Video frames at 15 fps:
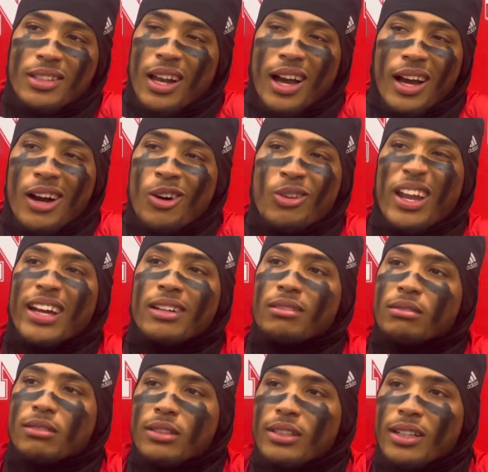I
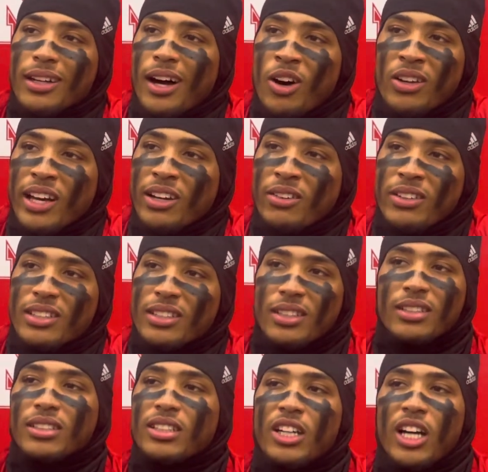don't like
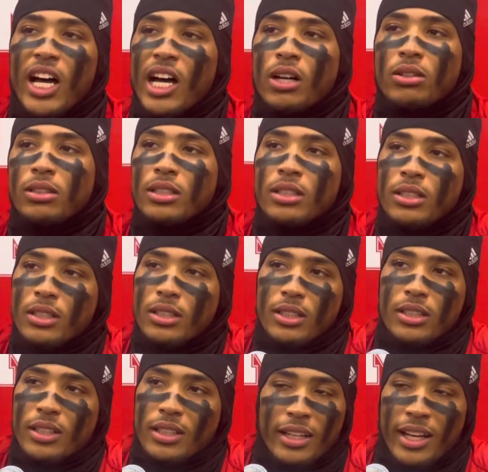Wisconsin at all.
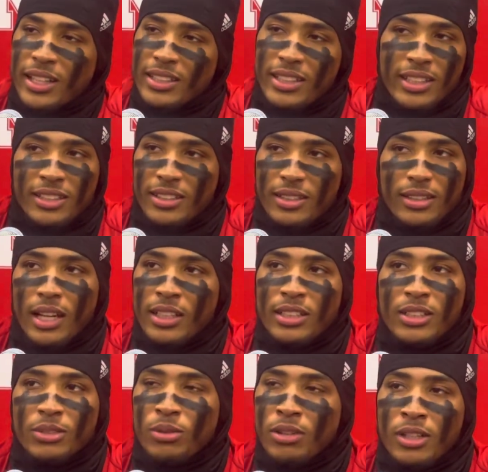Man, I
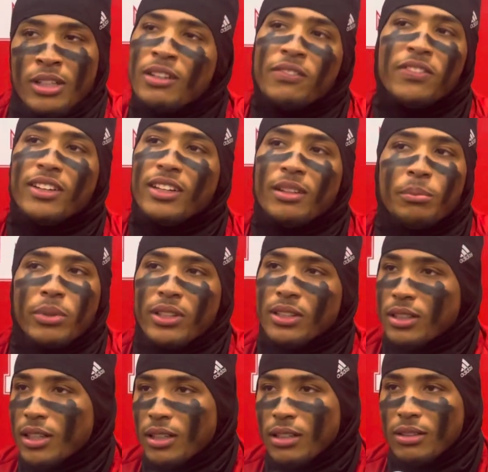just woke up feeling
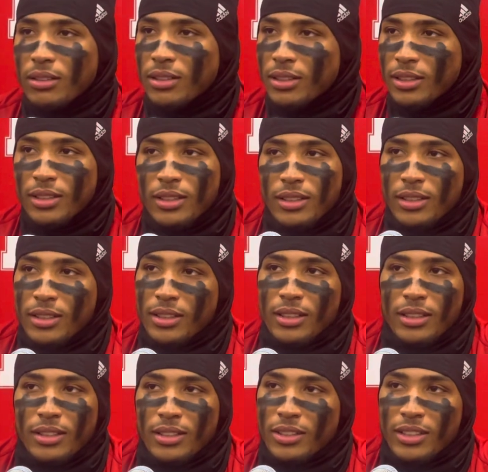pissed off.
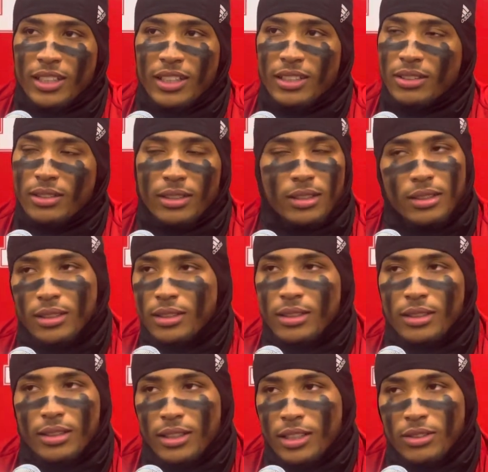That's
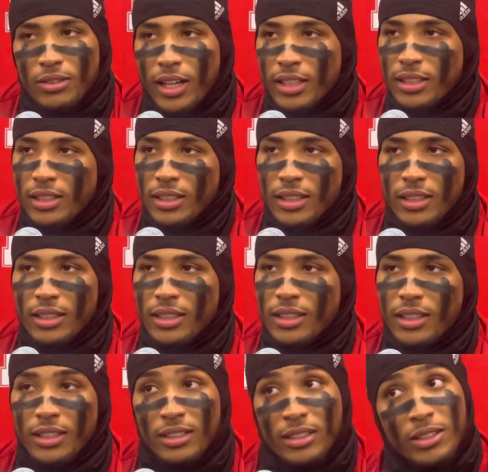what I did.
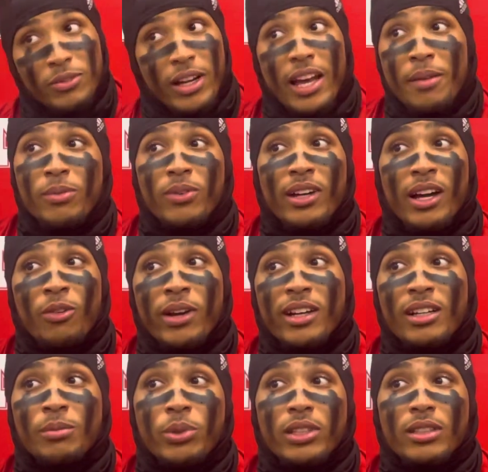You see what happened when I wake
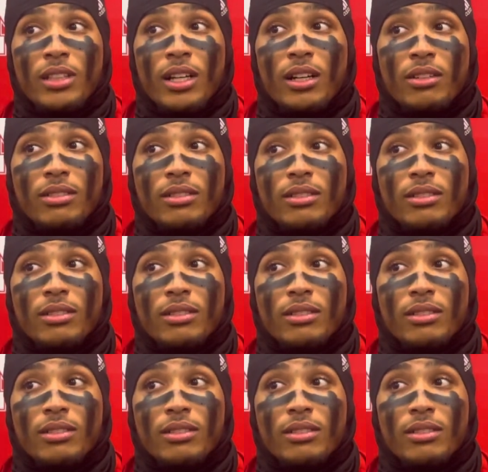up pissed off?